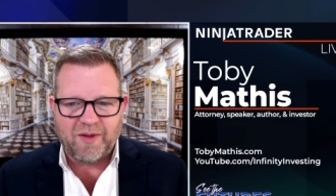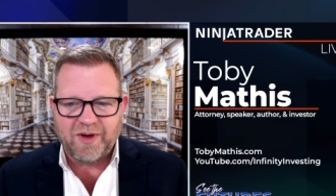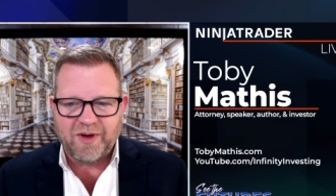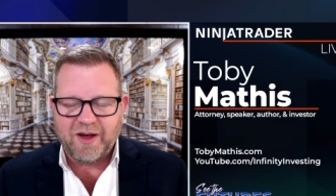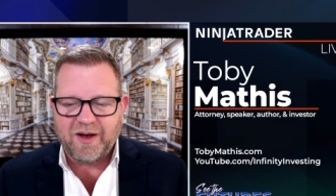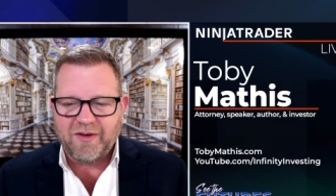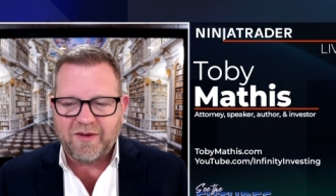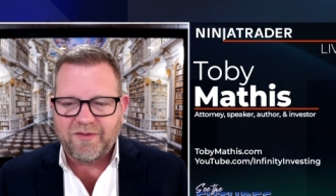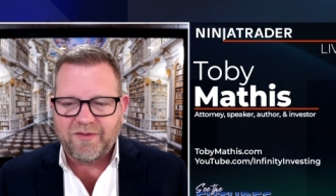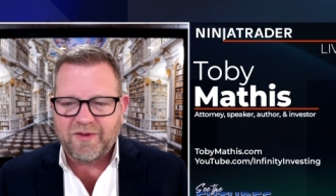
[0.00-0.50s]
you
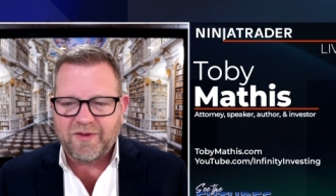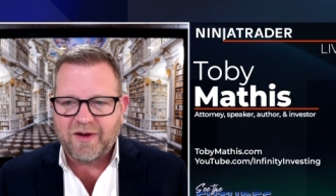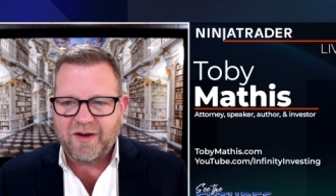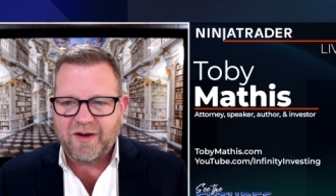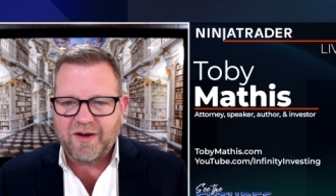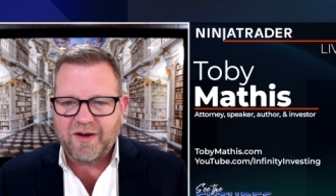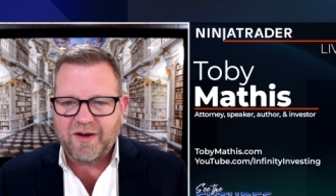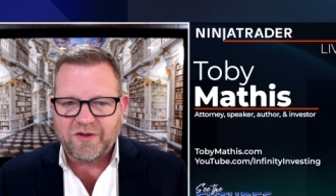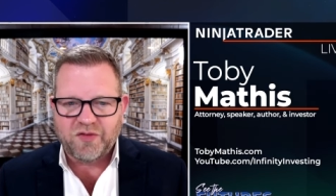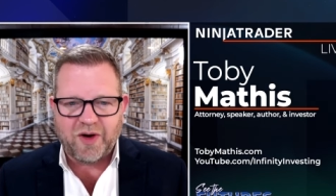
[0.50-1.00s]
have
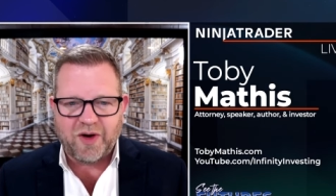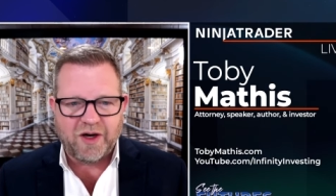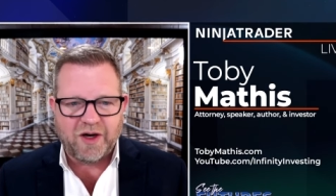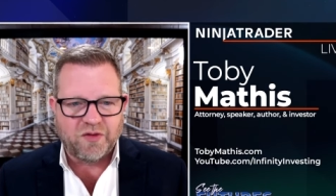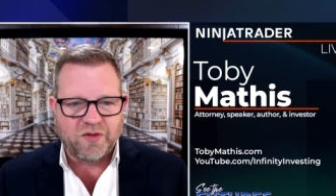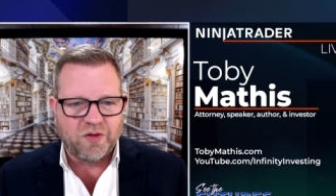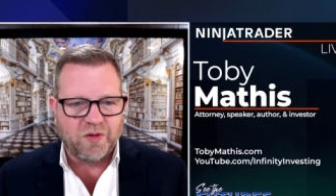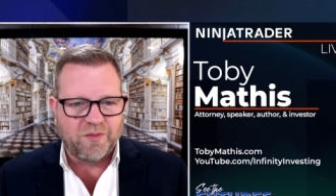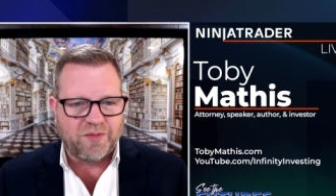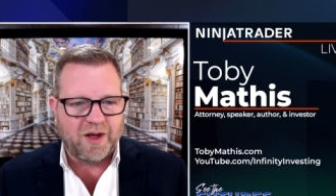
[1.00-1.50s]
a, a trade
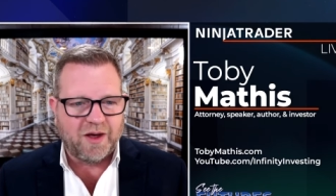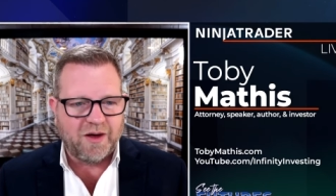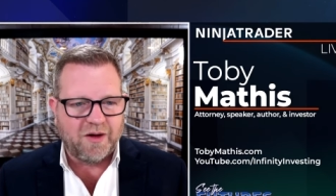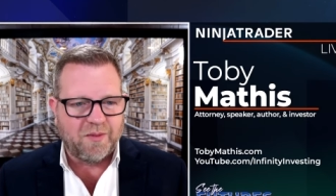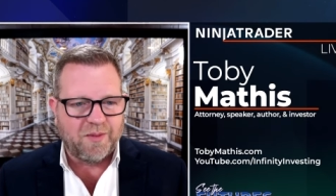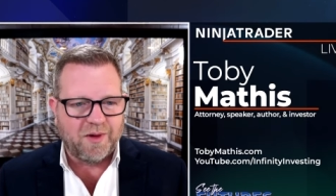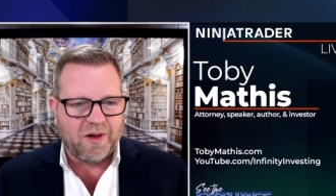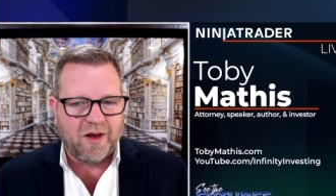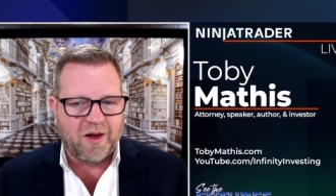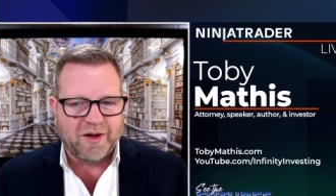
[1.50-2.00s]
group that you
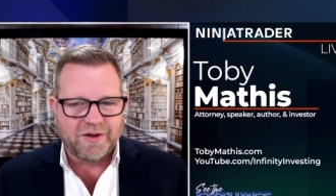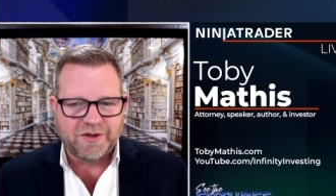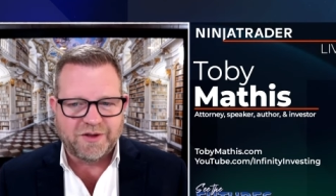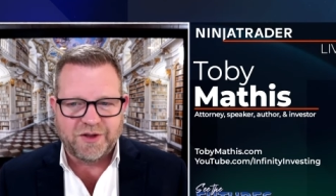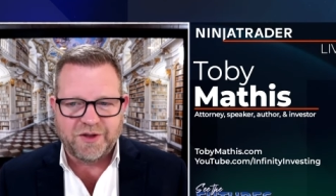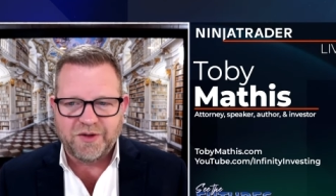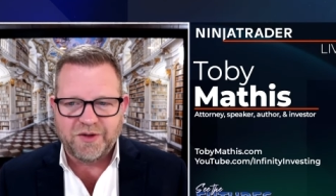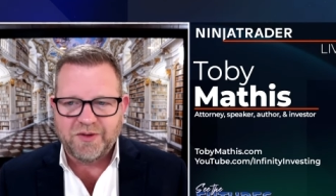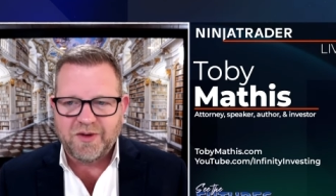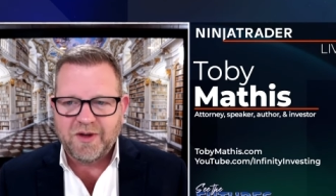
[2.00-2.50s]
belong
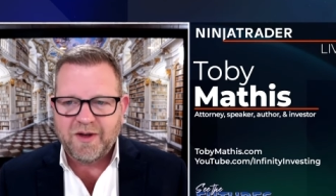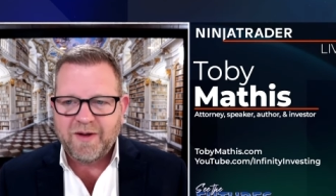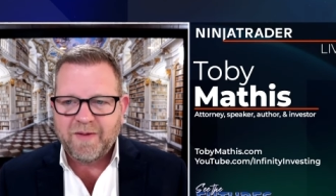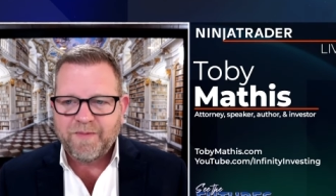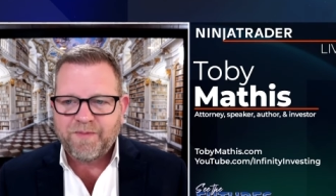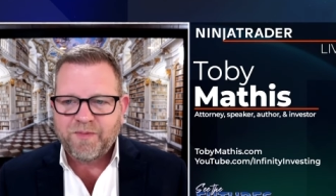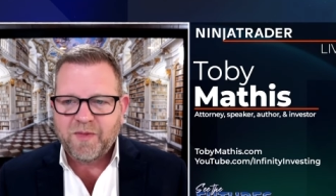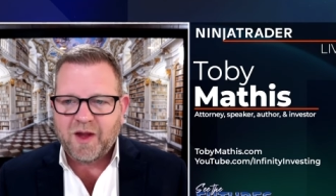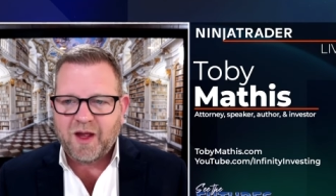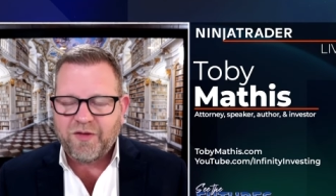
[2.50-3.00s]
to,
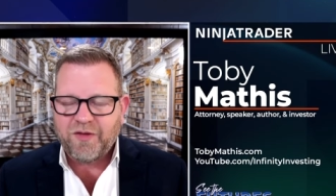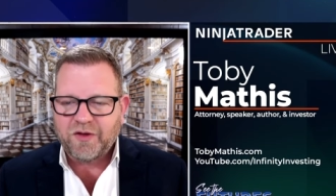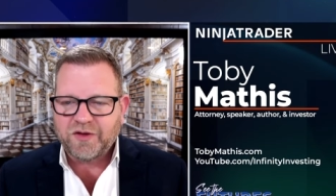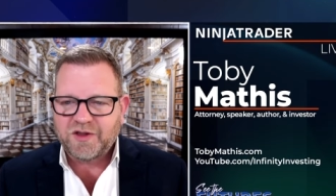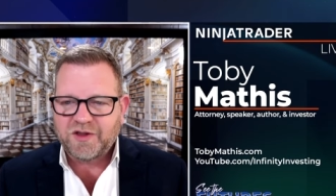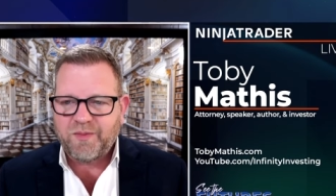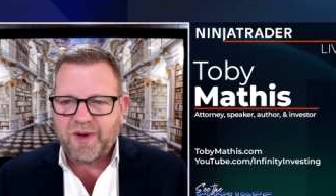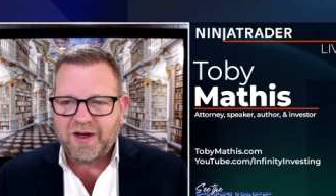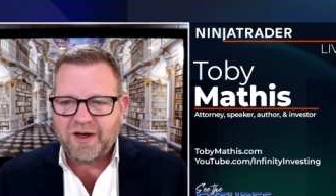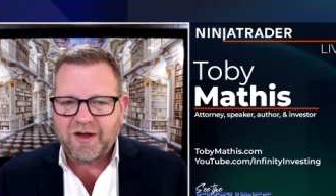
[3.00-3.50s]
and they're
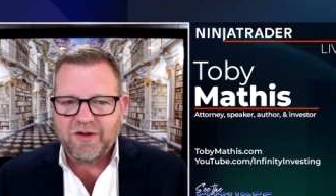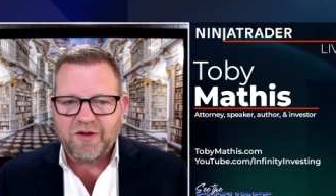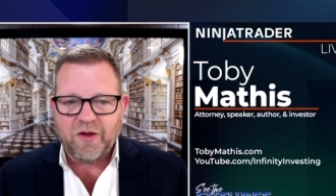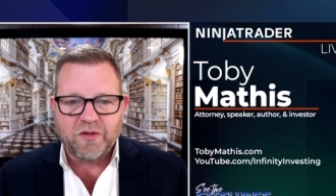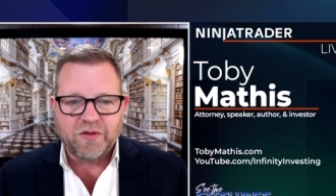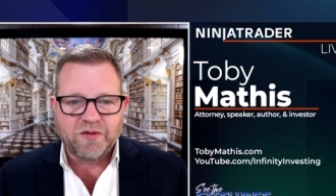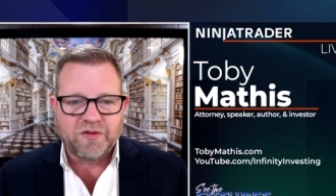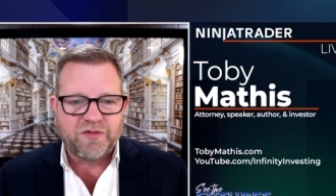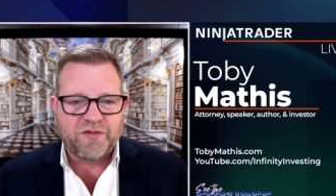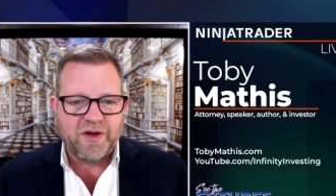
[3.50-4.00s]
spending
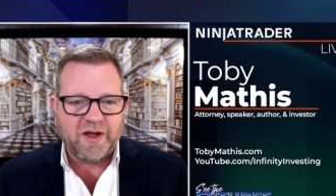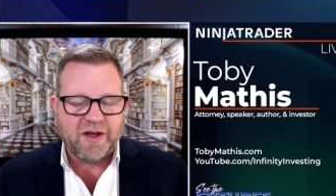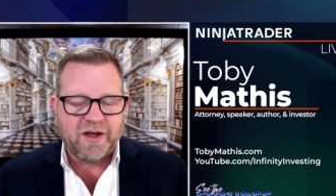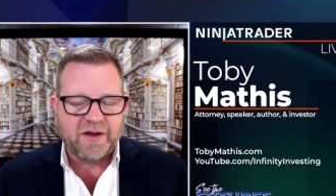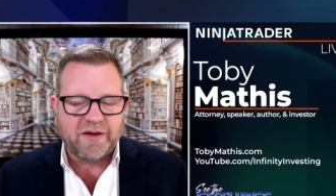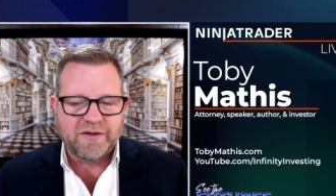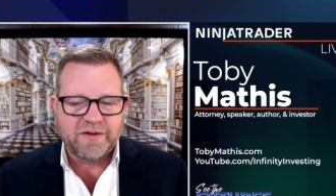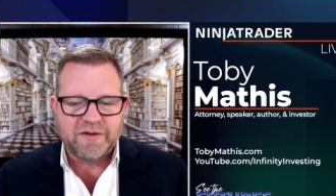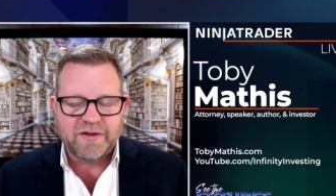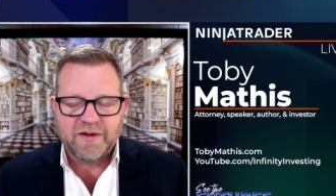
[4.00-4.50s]
those
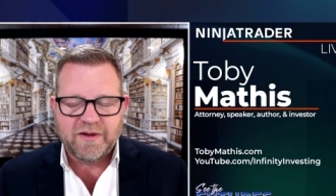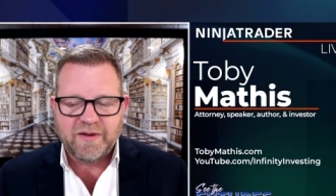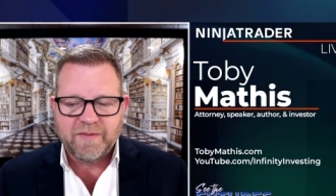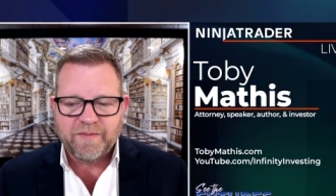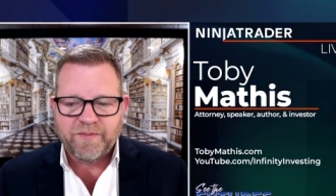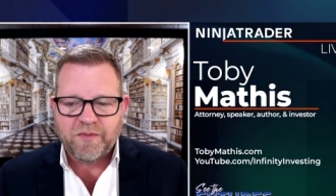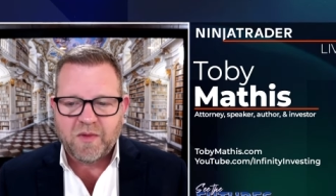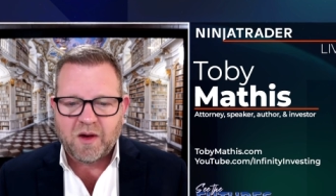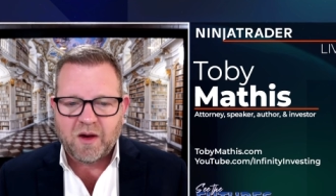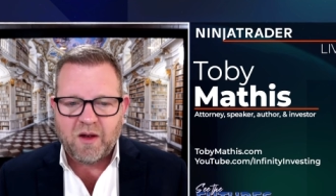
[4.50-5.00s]
fees
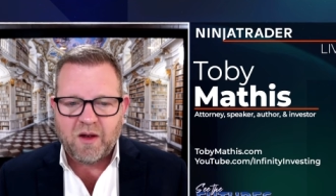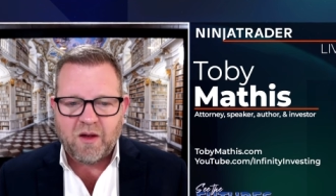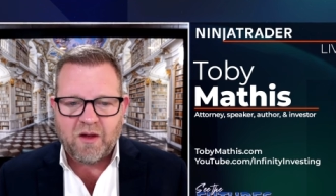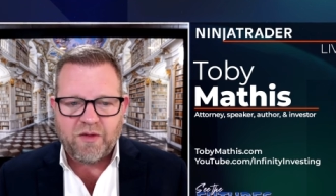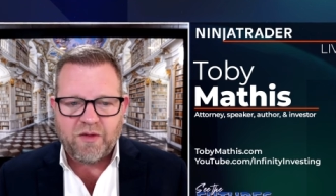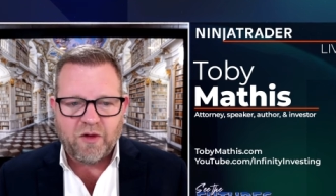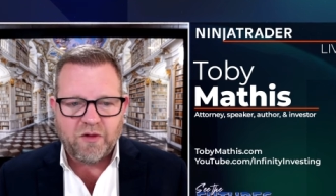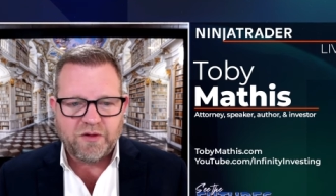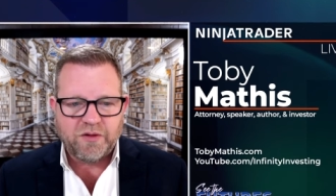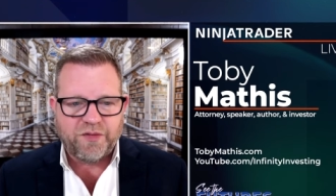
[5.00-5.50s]

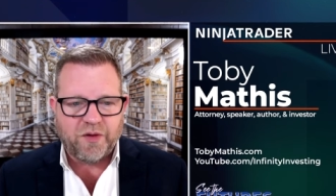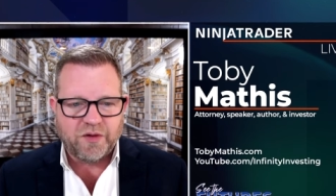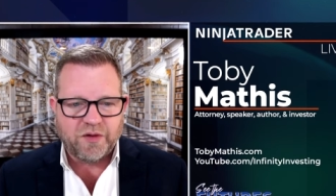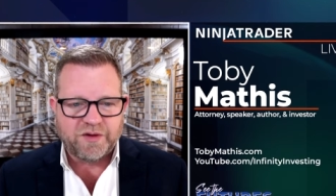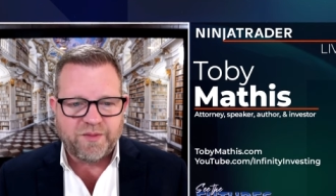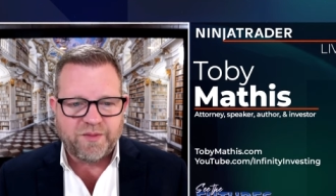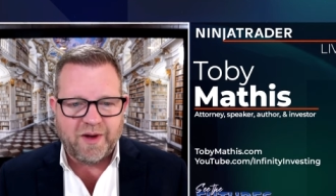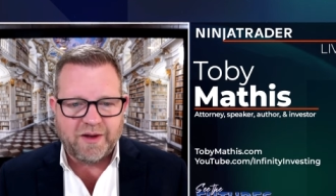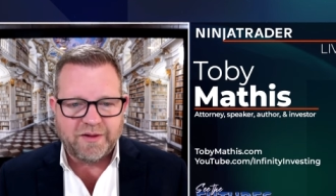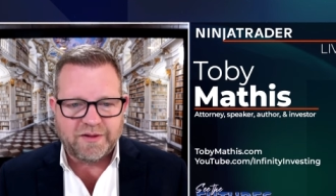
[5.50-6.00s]
those
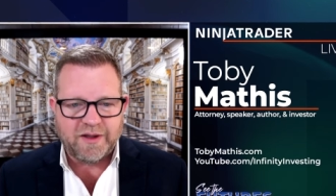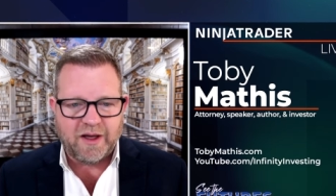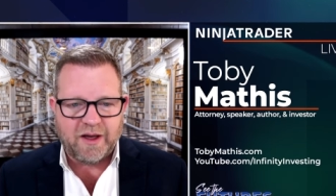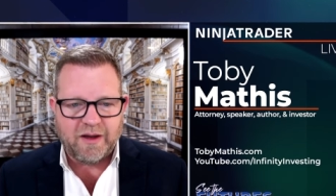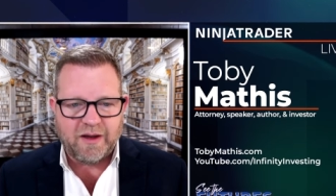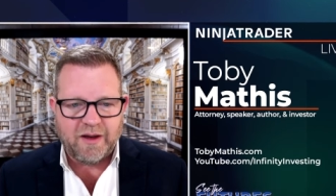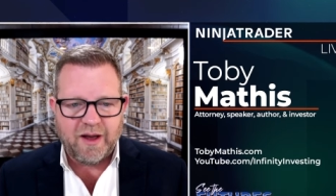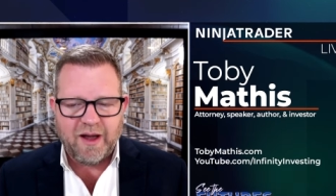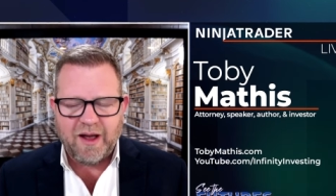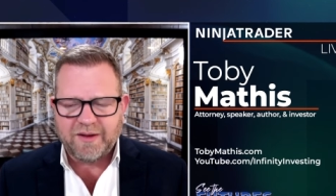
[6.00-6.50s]
folks may say,
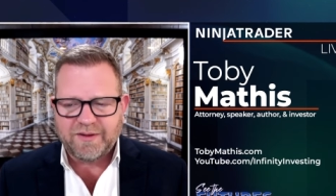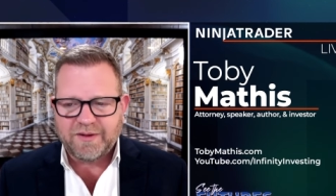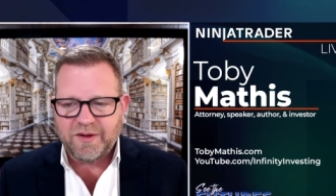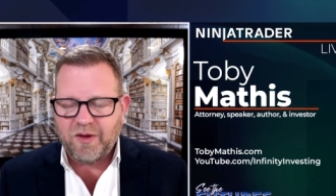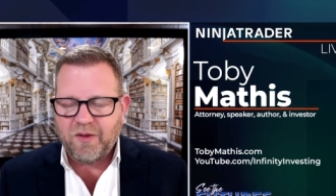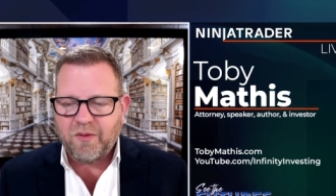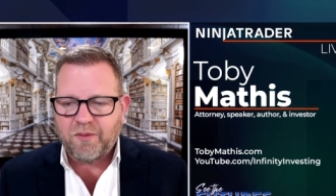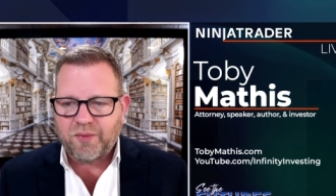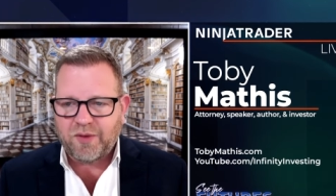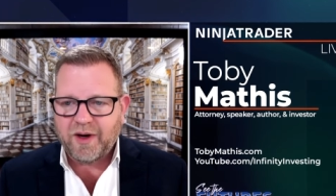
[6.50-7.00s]
yeah, it's a
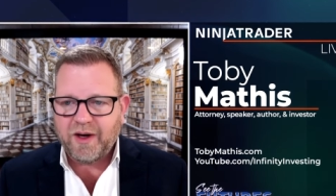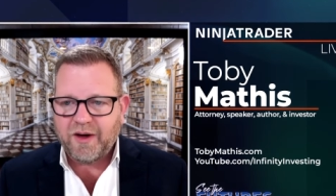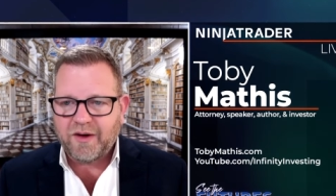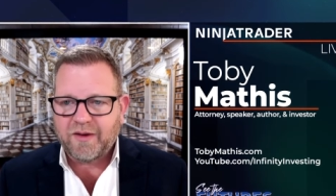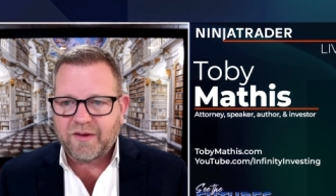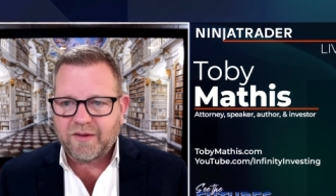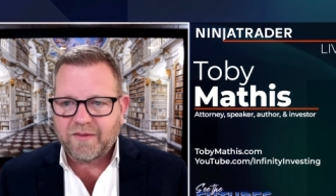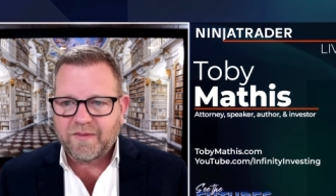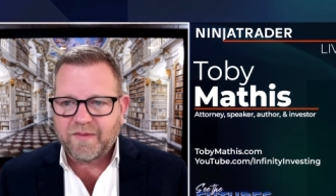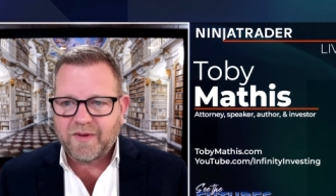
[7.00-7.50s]
no brainer.